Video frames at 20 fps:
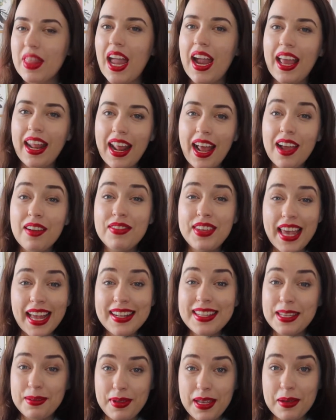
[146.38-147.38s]
and I have
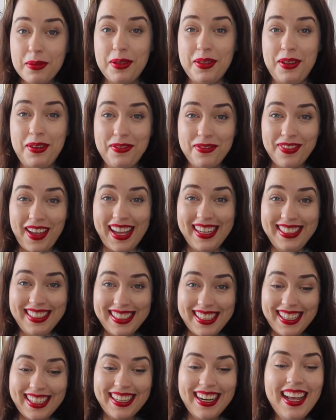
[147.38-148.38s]
yet to be able to find
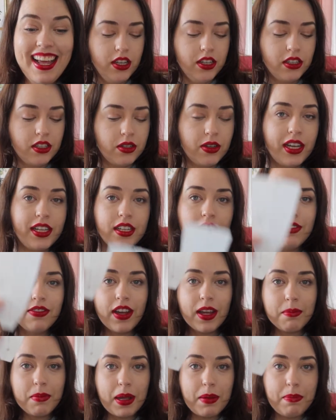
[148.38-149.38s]
it. So I did
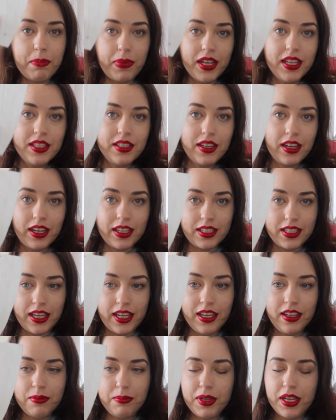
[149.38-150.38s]
find my bust
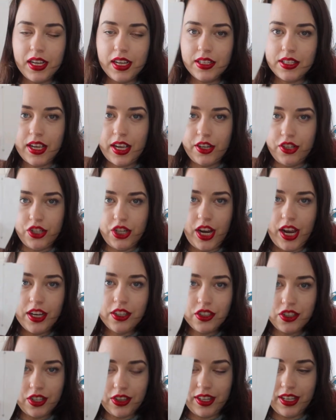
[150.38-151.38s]
gusset because I
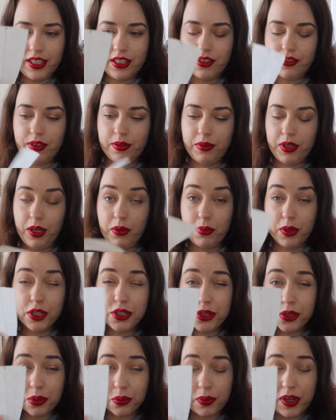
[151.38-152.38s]
changed this from the
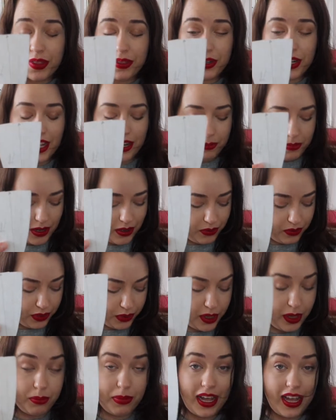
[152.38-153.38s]
original red
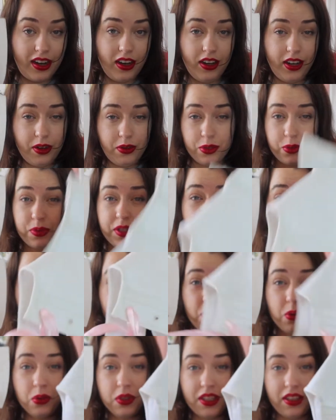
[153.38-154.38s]
thread pattern. It was really the
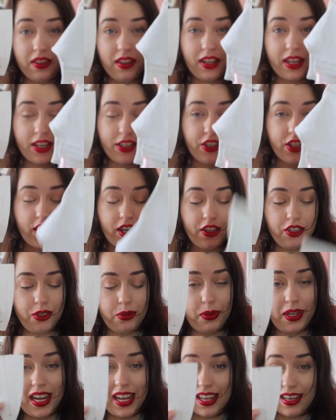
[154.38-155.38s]
only thing I changed
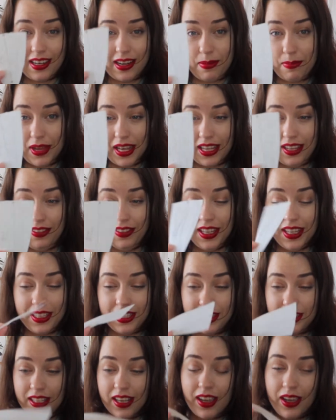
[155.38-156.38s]
when I ended up making
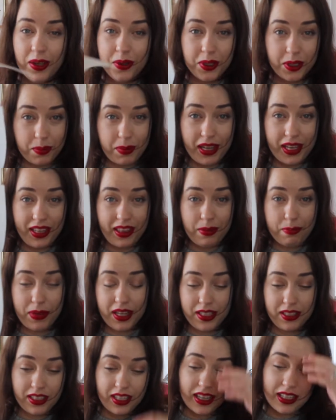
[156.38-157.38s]
this, was making the
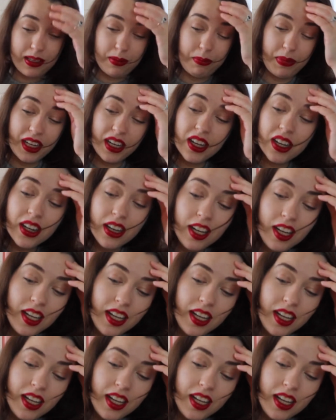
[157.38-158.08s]
bust gusset bigger.